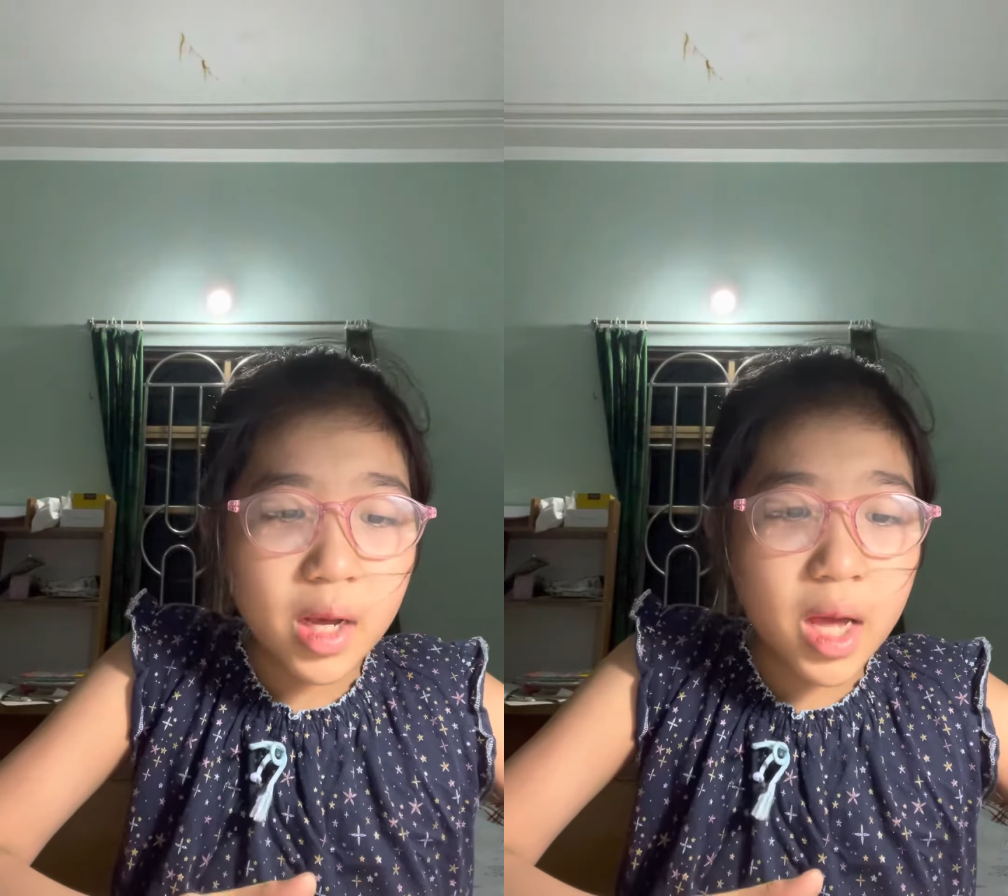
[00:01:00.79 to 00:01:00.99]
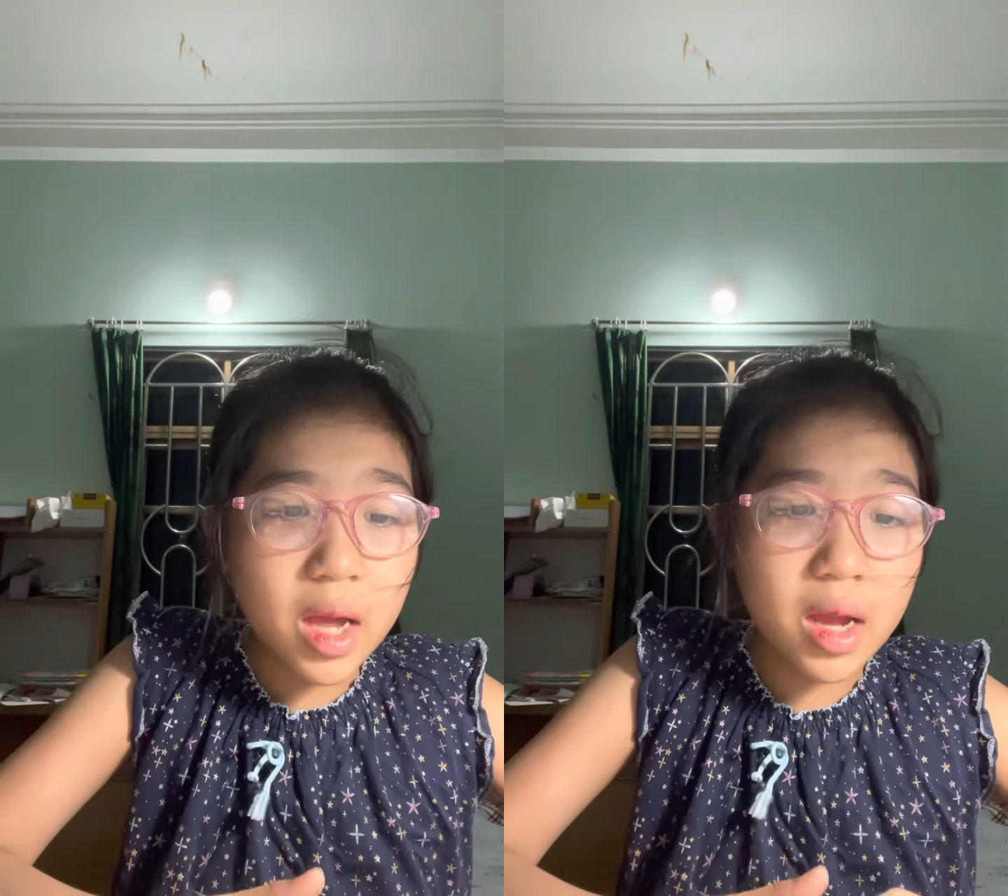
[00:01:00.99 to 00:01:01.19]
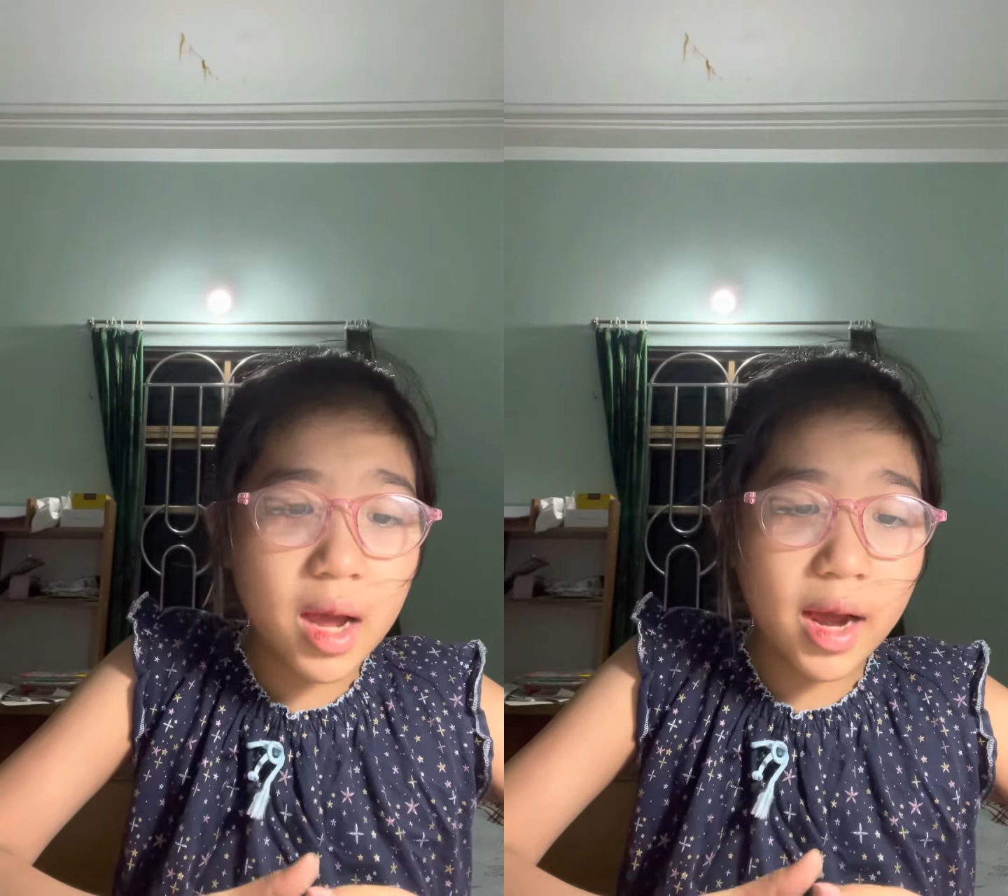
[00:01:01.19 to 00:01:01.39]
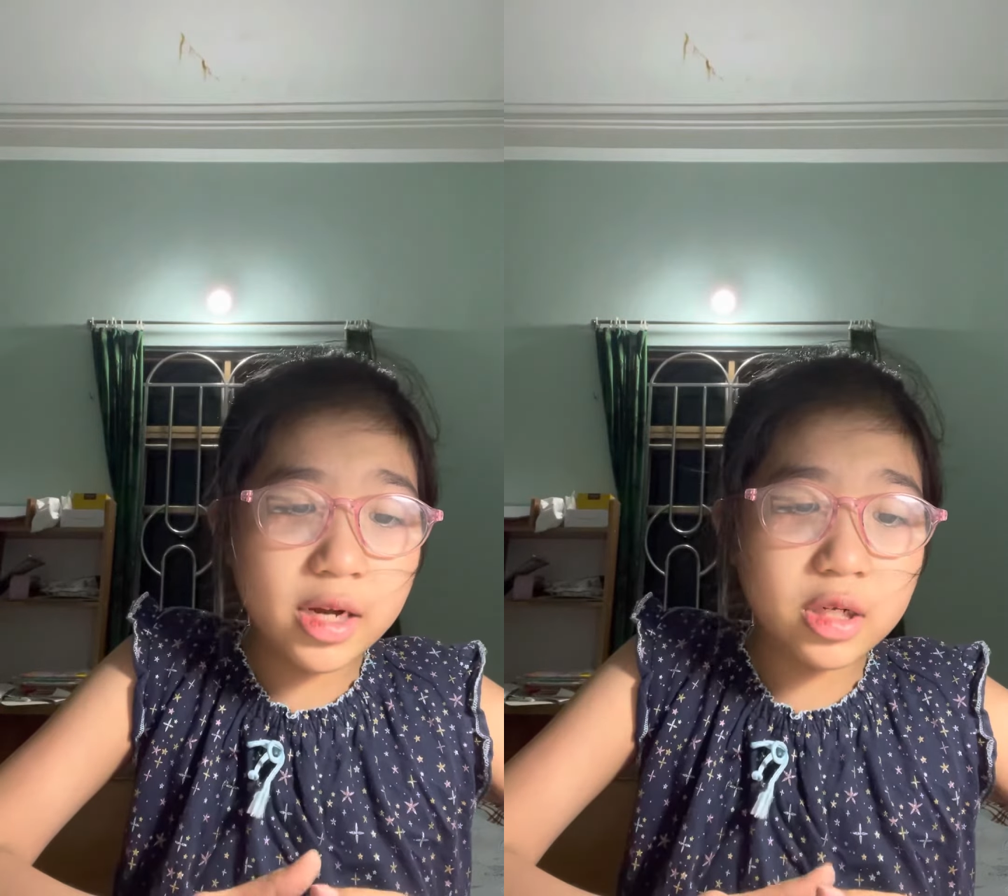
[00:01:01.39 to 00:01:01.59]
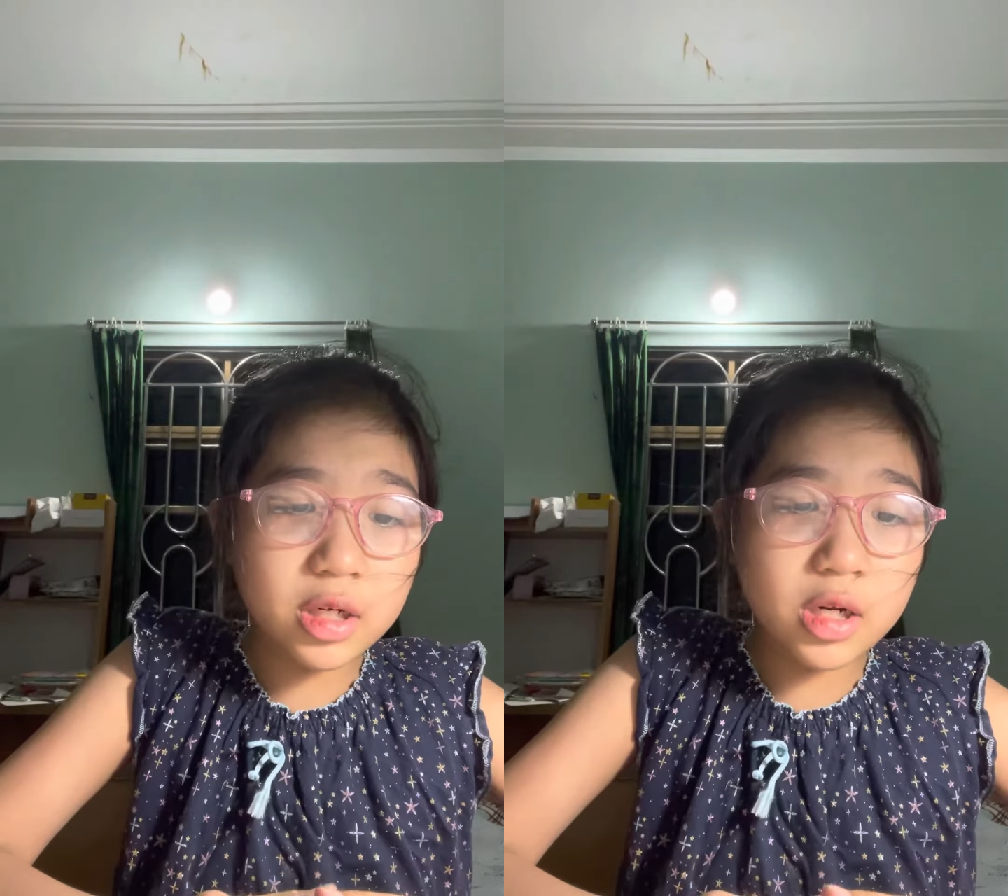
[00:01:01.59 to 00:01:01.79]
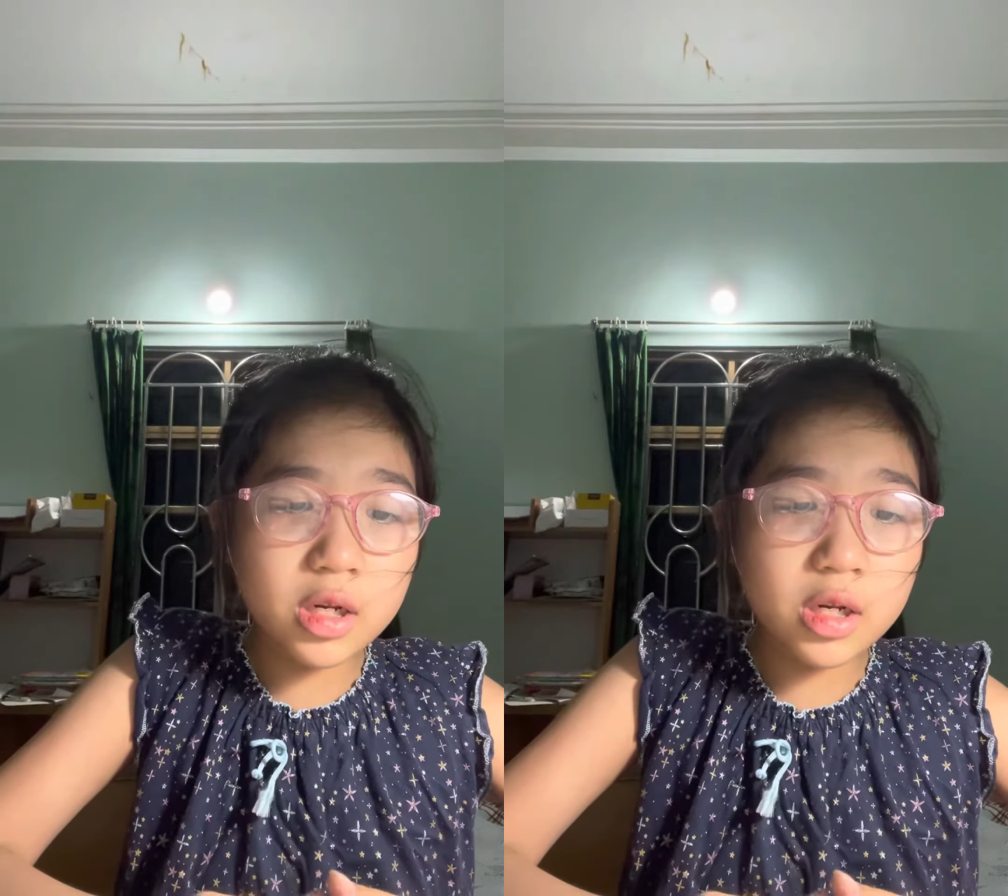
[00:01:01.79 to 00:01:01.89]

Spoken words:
He has a